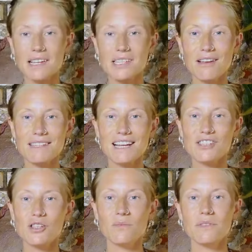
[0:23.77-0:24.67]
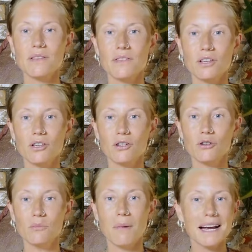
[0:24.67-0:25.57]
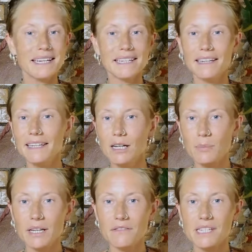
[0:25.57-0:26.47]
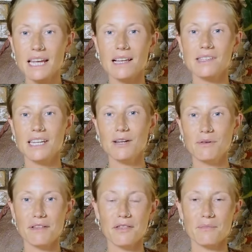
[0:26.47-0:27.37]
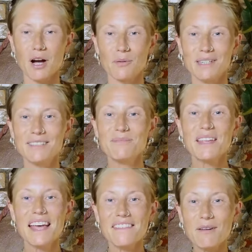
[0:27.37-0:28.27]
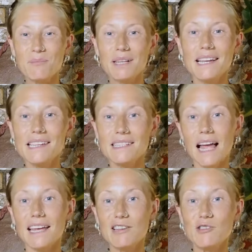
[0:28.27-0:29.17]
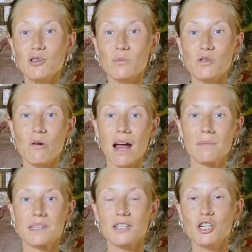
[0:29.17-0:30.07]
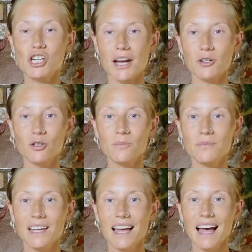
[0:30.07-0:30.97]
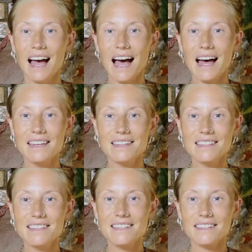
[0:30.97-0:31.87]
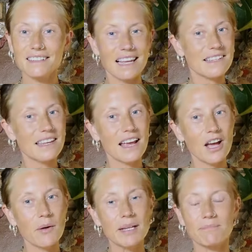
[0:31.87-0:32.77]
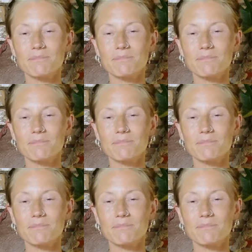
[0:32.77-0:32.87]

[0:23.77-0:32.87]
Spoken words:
sounds like something that you might need a little bit of TLC with at the moment, then please like and subscribe to the channel and let's get going.